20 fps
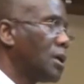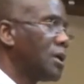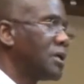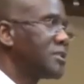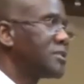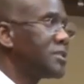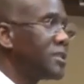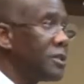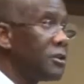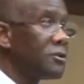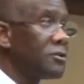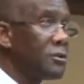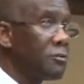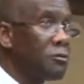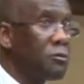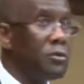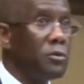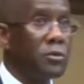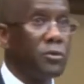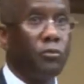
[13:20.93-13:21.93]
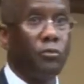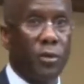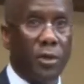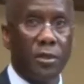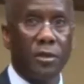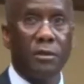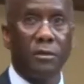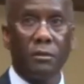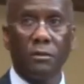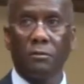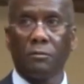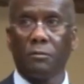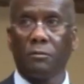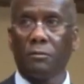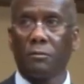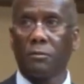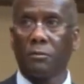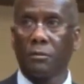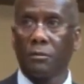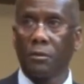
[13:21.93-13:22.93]
Senator Ruth Whitaker,
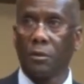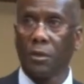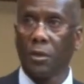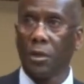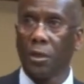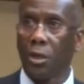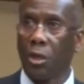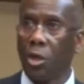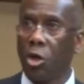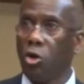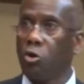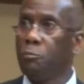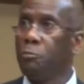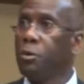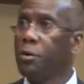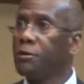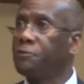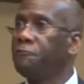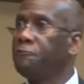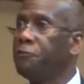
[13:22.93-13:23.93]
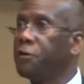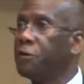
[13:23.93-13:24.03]
who put